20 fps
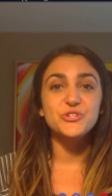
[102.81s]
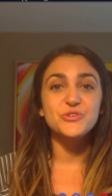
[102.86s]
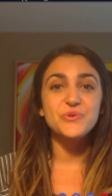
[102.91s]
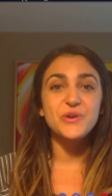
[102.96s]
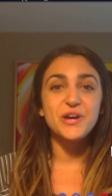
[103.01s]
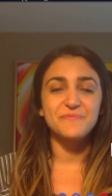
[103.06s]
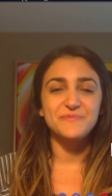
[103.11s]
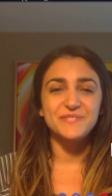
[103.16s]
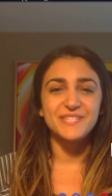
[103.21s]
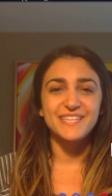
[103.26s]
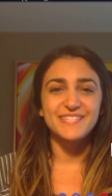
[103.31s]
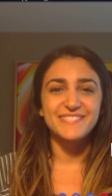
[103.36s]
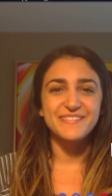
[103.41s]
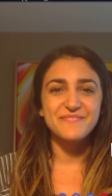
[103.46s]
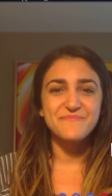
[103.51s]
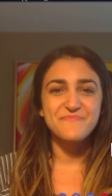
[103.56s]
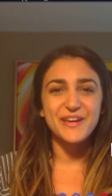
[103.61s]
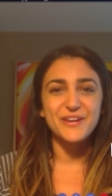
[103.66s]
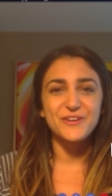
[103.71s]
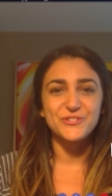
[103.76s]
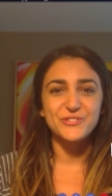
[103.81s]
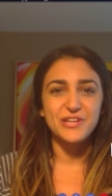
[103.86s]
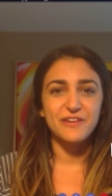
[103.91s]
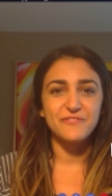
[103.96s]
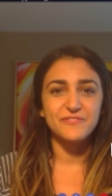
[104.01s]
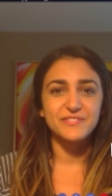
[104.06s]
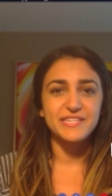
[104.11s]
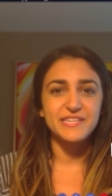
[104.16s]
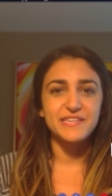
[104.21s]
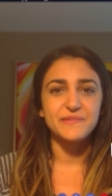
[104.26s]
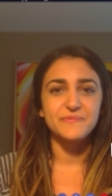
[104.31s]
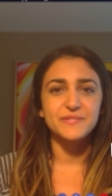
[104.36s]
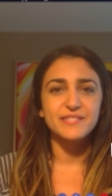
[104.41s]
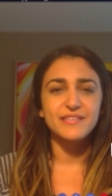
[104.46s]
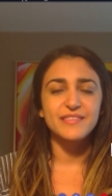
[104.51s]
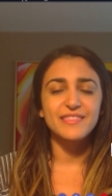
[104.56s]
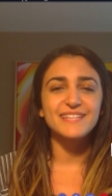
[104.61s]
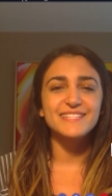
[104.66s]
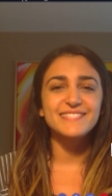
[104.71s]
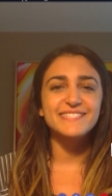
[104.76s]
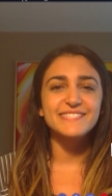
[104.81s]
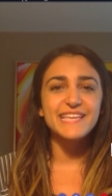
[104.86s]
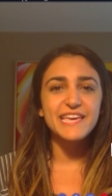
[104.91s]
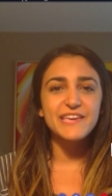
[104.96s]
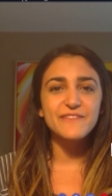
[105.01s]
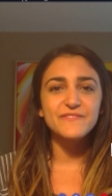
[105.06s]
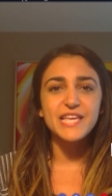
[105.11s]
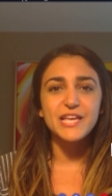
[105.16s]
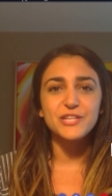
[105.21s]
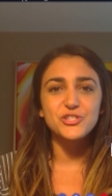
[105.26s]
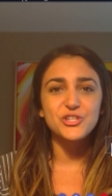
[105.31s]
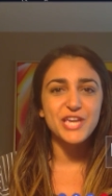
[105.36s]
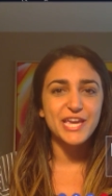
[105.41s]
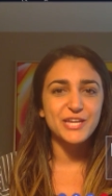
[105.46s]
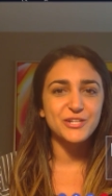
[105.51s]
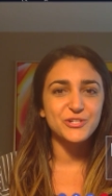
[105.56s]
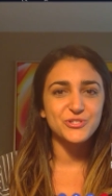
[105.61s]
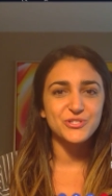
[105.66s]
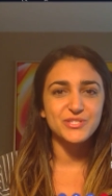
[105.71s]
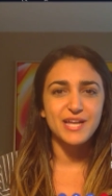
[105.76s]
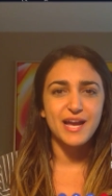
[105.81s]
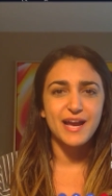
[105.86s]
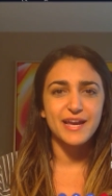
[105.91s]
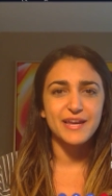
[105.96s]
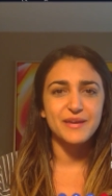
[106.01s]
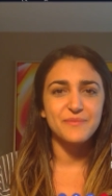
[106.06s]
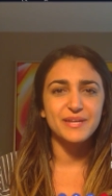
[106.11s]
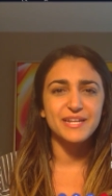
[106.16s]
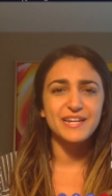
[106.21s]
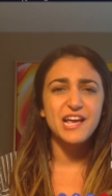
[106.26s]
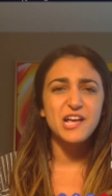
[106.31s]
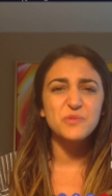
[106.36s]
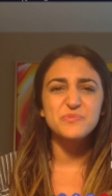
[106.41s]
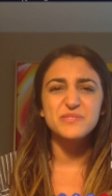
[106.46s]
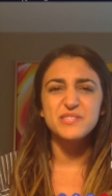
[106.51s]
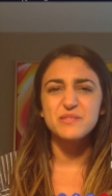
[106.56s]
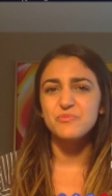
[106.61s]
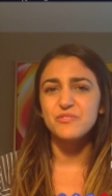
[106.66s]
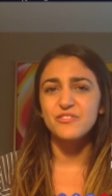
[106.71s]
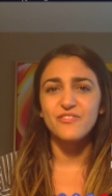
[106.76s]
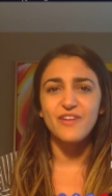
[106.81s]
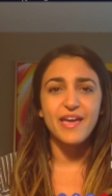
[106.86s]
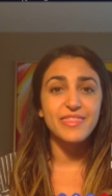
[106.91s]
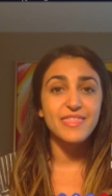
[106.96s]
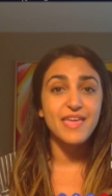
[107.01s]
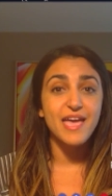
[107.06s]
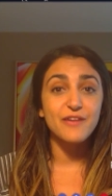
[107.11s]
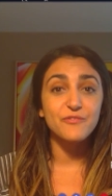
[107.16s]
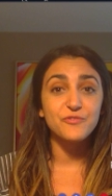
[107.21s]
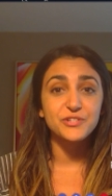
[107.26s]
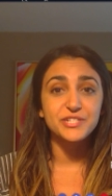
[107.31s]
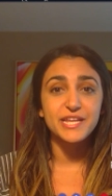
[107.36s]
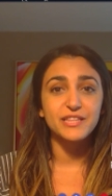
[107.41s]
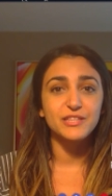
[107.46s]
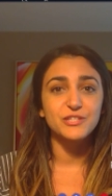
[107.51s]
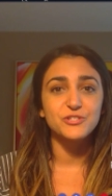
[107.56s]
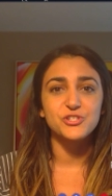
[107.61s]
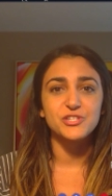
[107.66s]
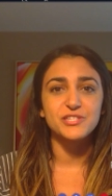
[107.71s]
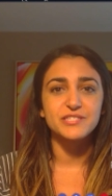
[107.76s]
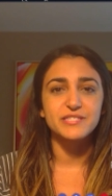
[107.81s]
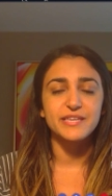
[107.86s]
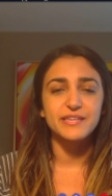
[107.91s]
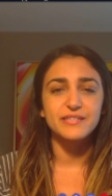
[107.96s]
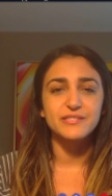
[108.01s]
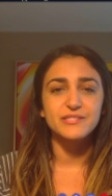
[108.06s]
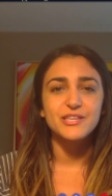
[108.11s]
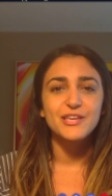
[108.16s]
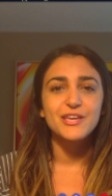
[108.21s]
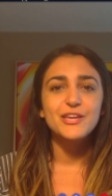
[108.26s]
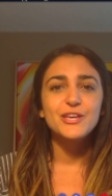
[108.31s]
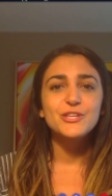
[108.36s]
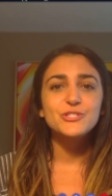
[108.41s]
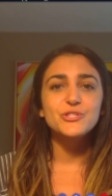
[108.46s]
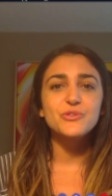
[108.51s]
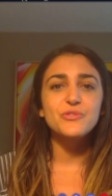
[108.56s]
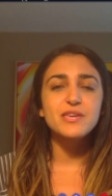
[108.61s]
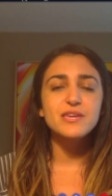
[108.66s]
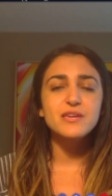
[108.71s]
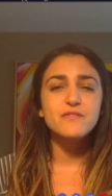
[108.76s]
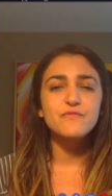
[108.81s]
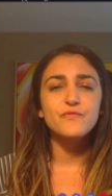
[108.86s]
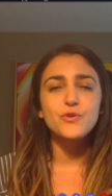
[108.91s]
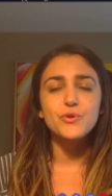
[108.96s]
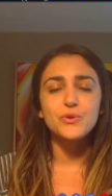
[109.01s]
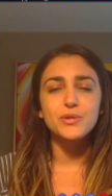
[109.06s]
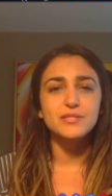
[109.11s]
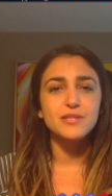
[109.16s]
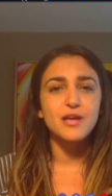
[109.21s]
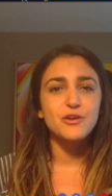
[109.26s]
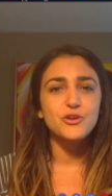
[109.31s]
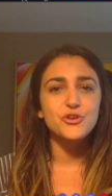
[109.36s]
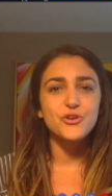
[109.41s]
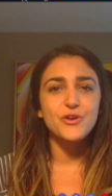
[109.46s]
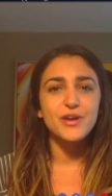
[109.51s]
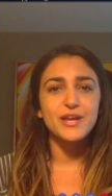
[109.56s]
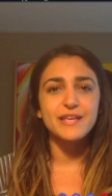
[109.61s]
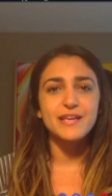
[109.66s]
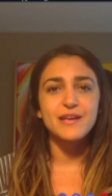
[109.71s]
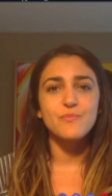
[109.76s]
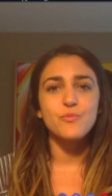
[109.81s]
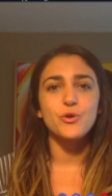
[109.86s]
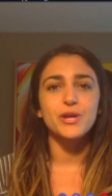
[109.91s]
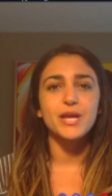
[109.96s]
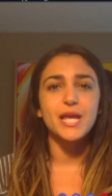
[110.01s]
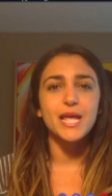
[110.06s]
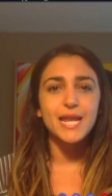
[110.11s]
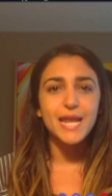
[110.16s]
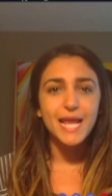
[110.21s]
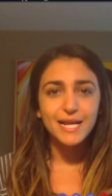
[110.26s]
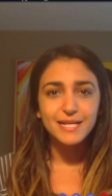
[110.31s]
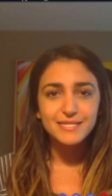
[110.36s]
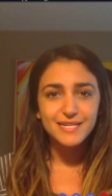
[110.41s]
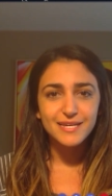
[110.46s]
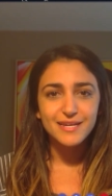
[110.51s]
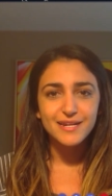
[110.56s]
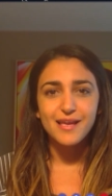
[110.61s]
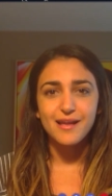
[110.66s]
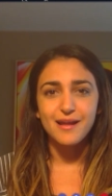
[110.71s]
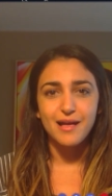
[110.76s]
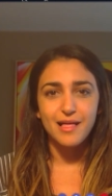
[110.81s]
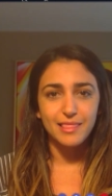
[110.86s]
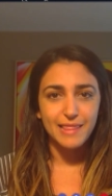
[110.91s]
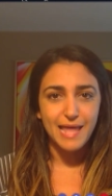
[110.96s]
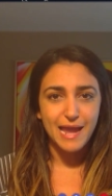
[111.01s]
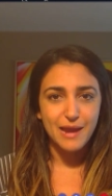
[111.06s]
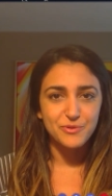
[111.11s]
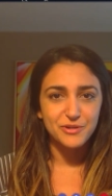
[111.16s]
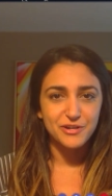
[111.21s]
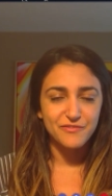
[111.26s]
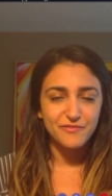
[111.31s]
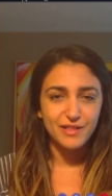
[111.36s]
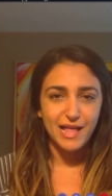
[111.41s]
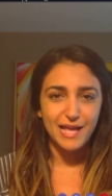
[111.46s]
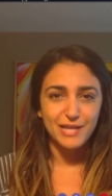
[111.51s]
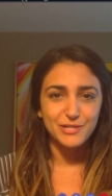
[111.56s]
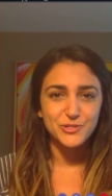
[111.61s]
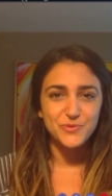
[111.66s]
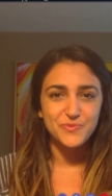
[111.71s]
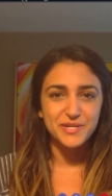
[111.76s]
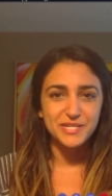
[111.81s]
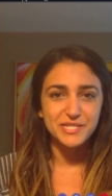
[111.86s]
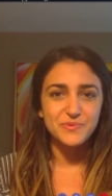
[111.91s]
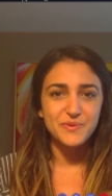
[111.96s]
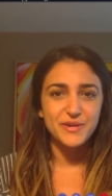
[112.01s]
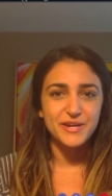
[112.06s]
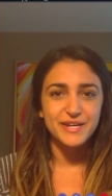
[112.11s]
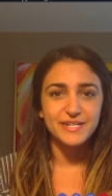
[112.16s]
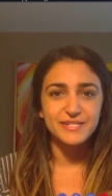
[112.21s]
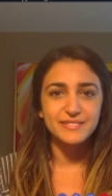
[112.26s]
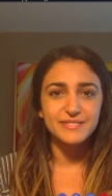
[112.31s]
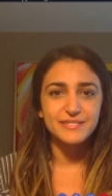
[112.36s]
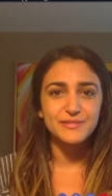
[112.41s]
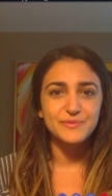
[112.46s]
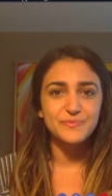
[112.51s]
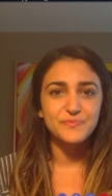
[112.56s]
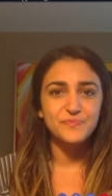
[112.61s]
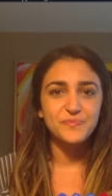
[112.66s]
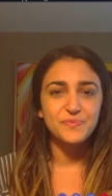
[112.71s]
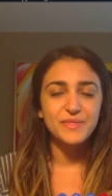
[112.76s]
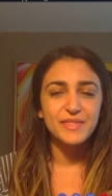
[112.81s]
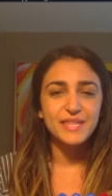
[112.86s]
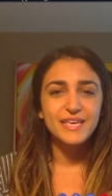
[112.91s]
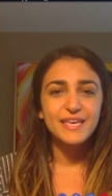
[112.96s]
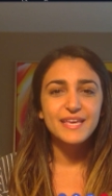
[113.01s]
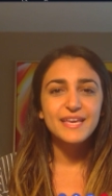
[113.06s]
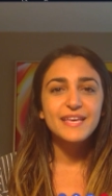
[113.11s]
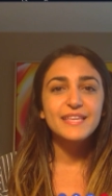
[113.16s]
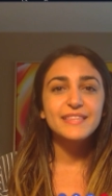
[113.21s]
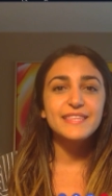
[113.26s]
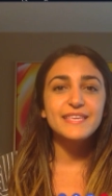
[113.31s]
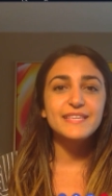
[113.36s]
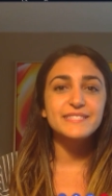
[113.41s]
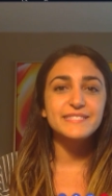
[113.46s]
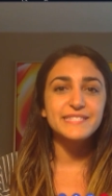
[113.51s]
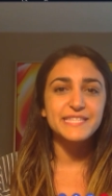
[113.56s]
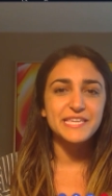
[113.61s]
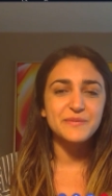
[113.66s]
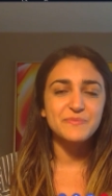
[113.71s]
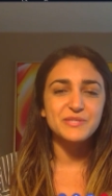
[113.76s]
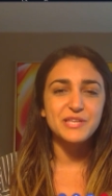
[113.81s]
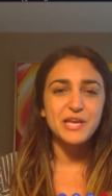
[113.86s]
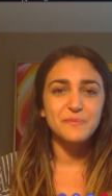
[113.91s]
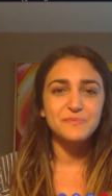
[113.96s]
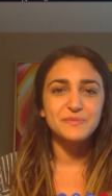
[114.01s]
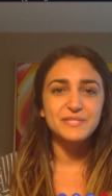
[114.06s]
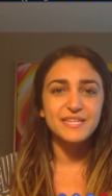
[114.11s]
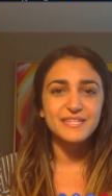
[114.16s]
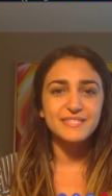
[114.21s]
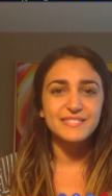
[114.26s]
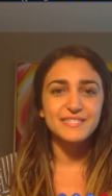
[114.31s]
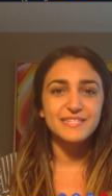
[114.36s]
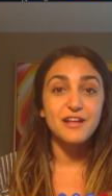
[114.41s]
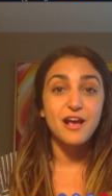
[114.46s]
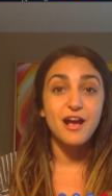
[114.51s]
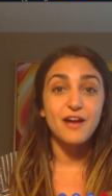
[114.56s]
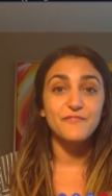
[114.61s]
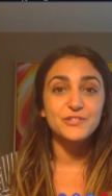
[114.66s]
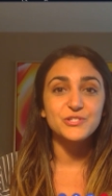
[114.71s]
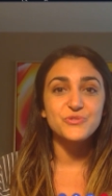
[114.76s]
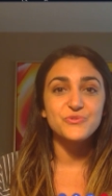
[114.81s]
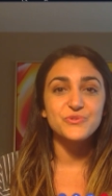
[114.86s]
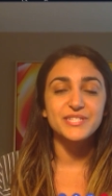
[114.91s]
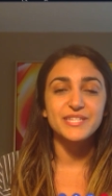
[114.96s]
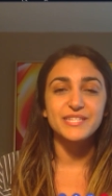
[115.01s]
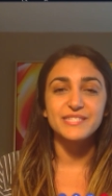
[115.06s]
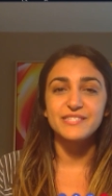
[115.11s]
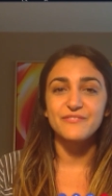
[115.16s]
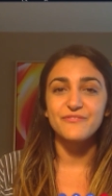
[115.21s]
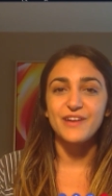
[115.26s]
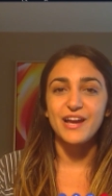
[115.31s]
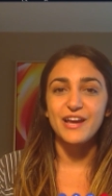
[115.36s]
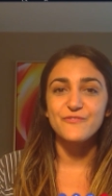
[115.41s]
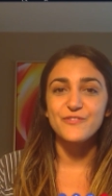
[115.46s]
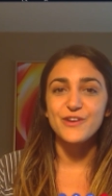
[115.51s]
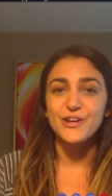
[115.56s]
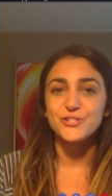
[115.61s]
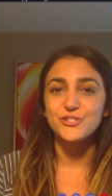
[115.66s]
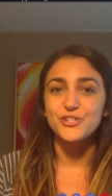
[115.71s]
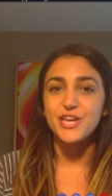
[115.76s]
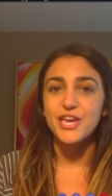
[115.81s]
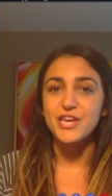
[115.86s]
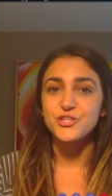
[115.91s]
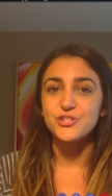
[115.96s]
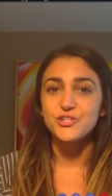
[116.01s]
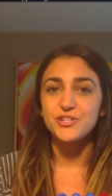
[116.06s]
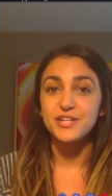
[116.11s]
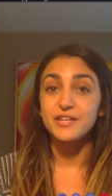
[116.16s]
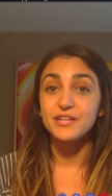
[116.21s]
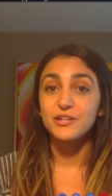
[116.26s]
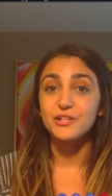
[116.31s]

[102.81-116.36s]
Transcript: new updates in Microsoft Teams that saves educators time and helps simplify the everyday logistics so they can focus on creating a more connected and collaborative classroom experience. These Teams updates in Office three sixty-five for Education